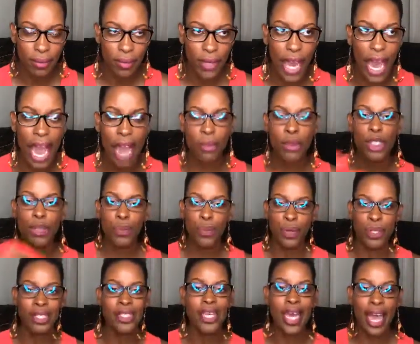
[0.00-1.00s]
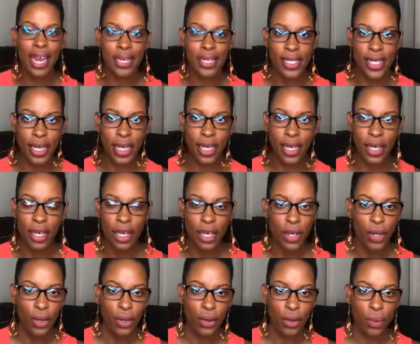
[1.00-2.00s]
I was protecting
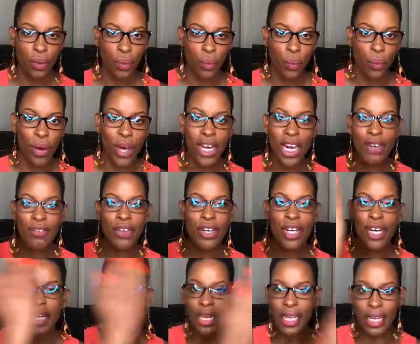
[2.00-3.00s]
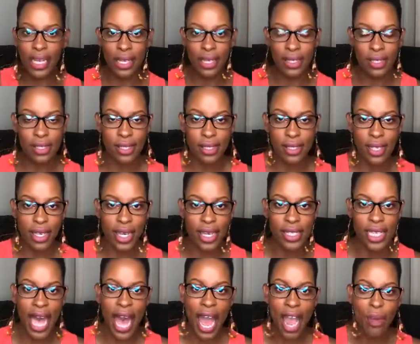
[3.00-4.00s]
whatever it is because
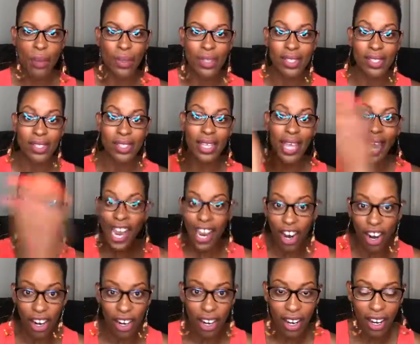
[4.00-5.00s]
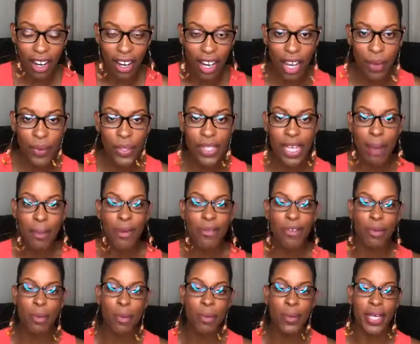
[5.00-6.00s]
I was scared. It was coming
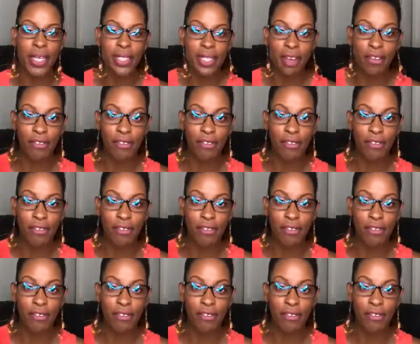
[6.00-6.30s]
from a place of